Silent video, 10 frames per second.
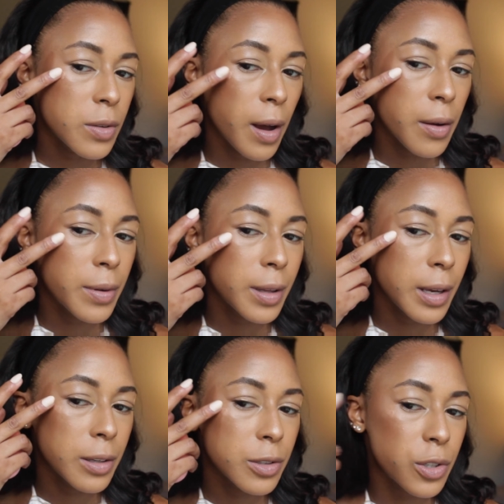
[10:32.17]
So I
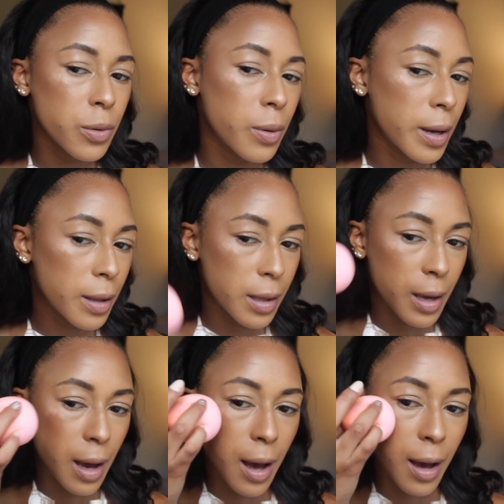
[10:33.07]
really enjoy
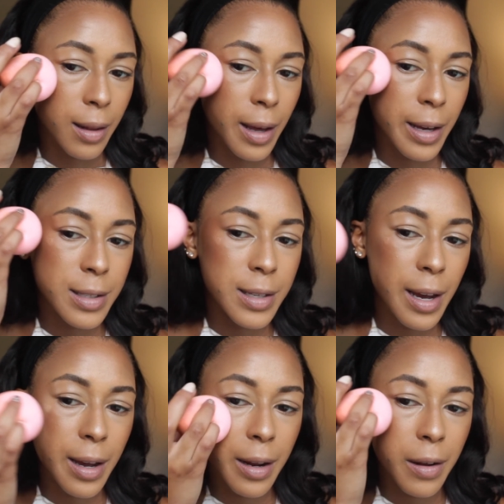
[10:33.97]
the highlight
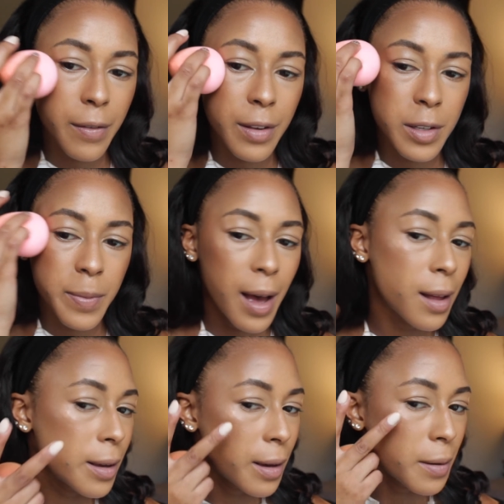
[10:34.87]
side of this
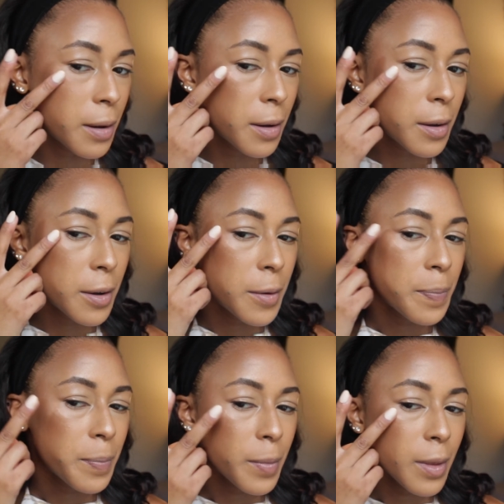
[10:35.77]
palette,
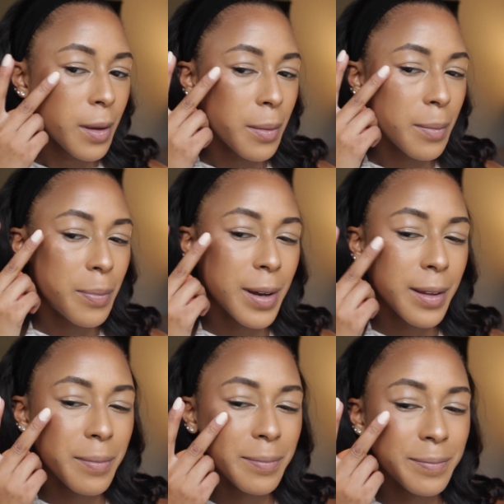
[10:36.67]

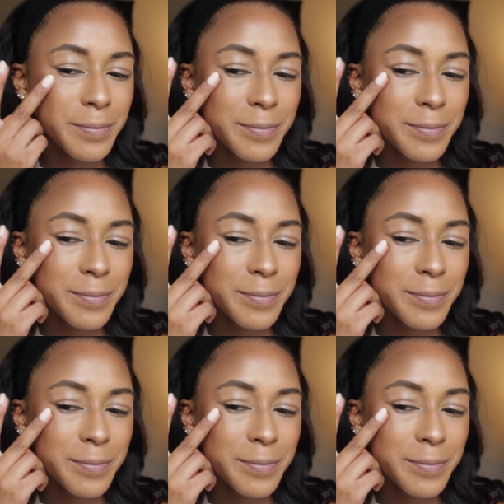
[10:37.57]
but